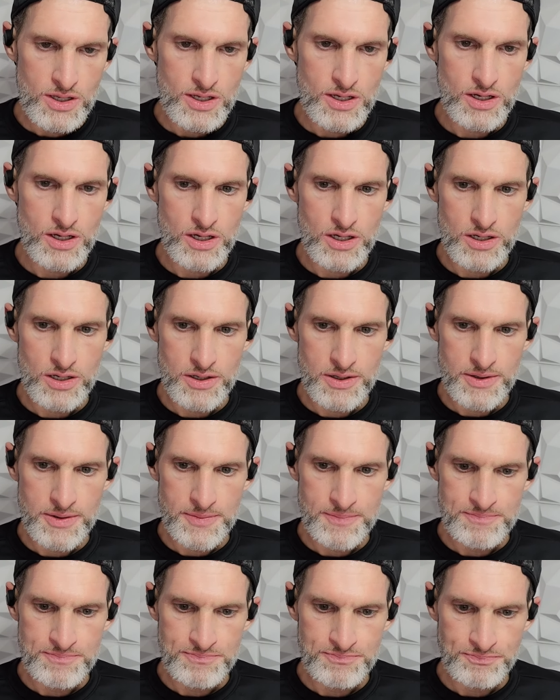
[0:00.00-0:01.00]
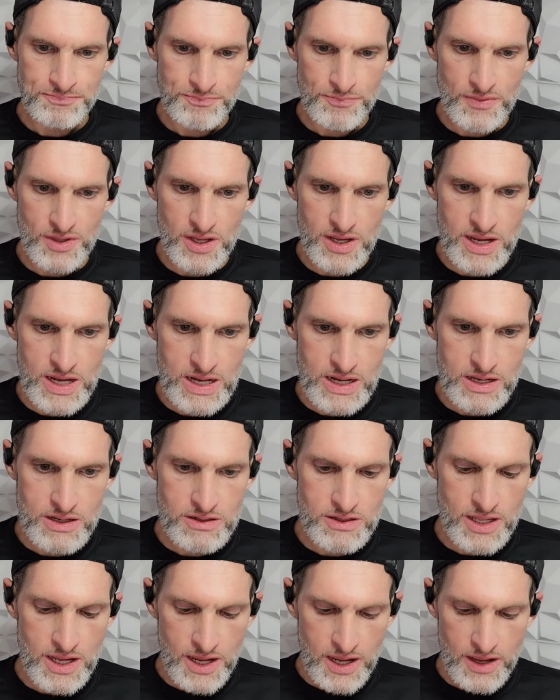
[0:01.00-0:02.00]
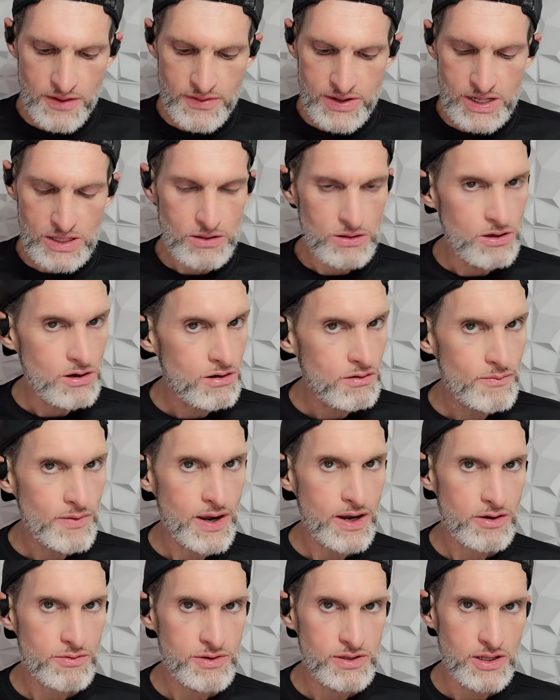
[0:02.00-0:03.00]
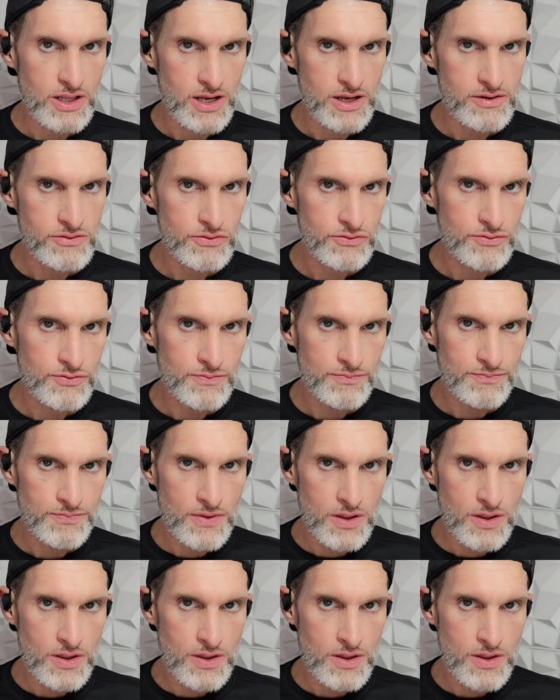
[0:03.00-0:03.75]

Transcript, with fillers: um, and they have a long battery life,